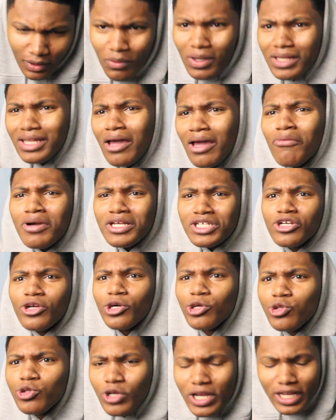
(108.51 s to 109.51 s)
What they wishing
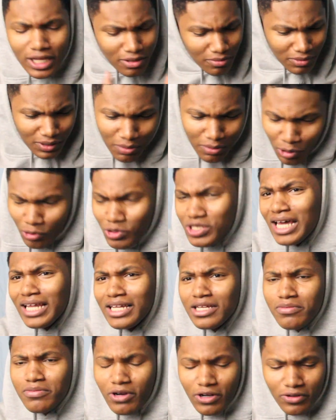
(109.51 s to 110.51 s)
on you, Drake? Come on,
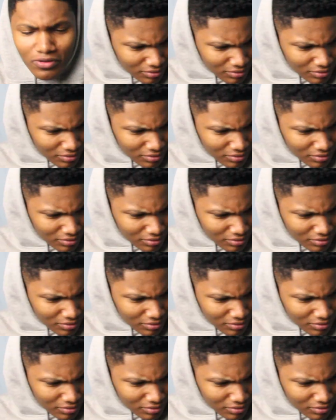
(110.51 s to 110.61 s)
tell us, bro.